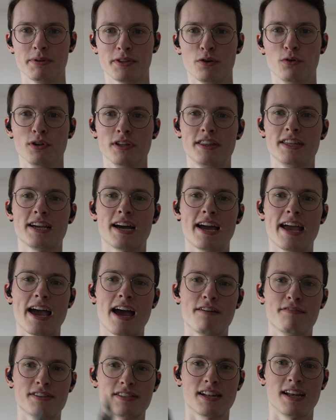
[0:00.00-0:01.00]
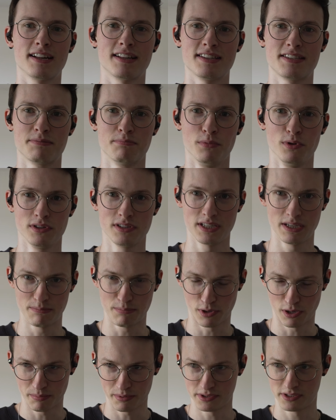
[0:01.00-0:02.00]
But the only thing I have is like this
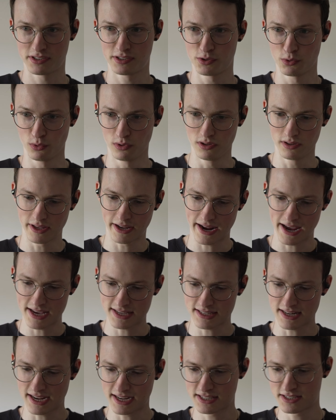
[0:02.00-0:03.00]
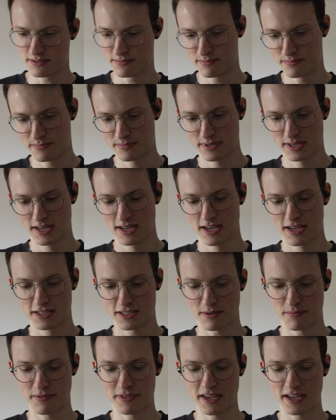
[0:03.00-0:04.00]
multi-purpose tool that has like
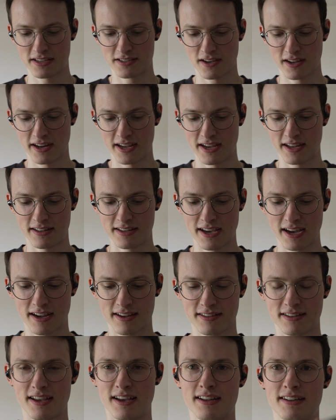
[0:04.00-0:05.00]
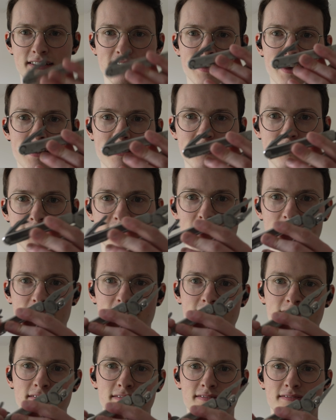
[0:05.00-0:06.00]
some things on it that can
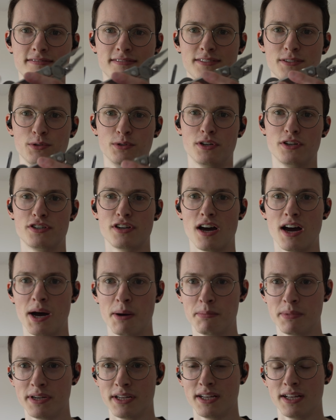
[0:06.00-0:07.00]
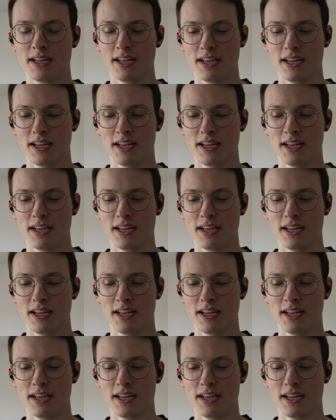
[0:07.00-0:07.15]
do the job.